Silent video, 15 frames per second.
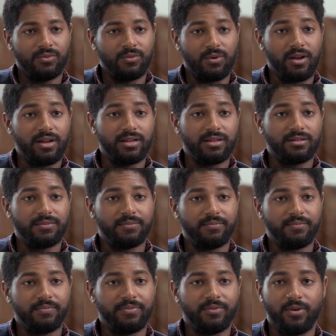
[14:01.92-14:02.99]
Right.
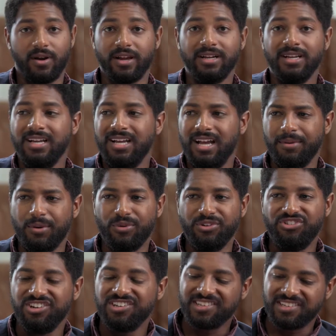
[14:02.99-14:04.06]
When
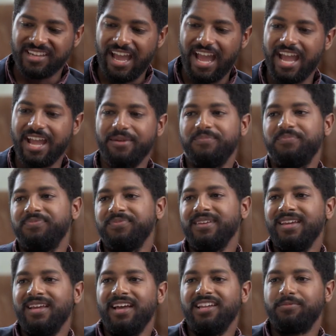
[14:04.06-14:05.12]
Jesus came,
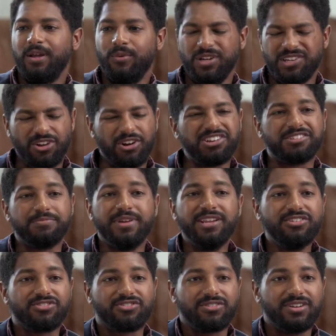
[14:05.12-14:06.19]
and when he started his
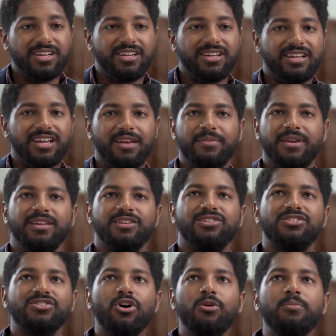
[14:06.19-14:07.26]
ministry,
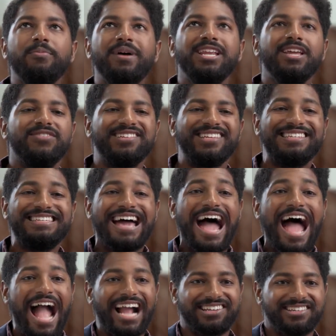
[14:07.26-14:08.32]
so many of his
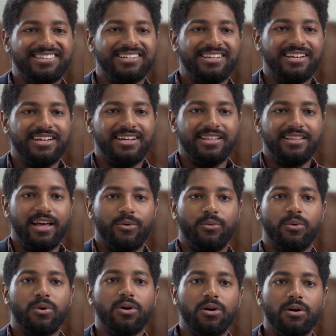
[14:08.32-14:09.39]
attacks that
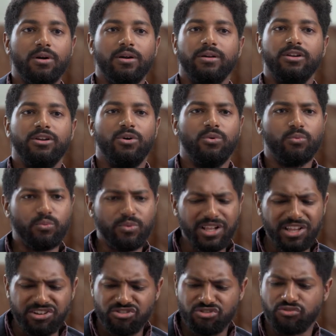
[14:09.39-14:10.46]
were,
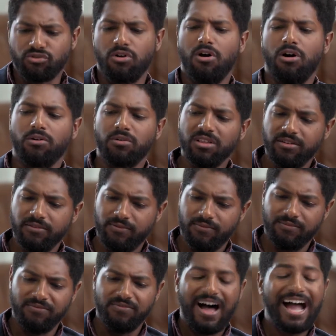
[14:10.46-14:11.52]
really strong, really
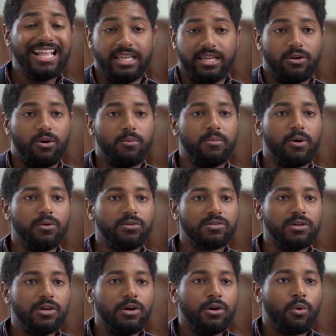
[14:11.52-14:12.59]
violent almost,
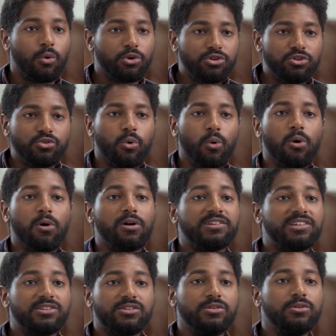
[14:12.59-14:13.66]
were
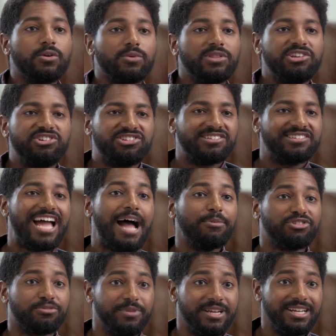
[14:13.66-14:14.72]
towards and to the religious
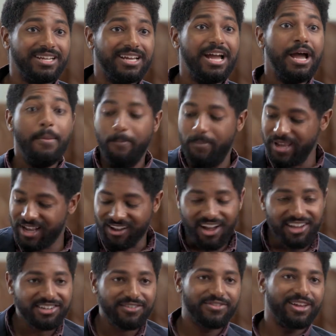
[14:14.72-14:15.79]
establishment
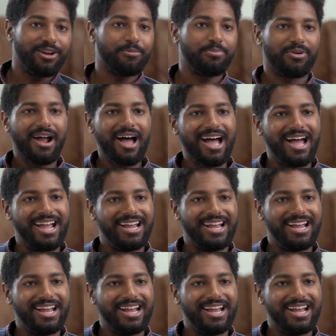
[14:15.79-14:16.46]
because of their pride.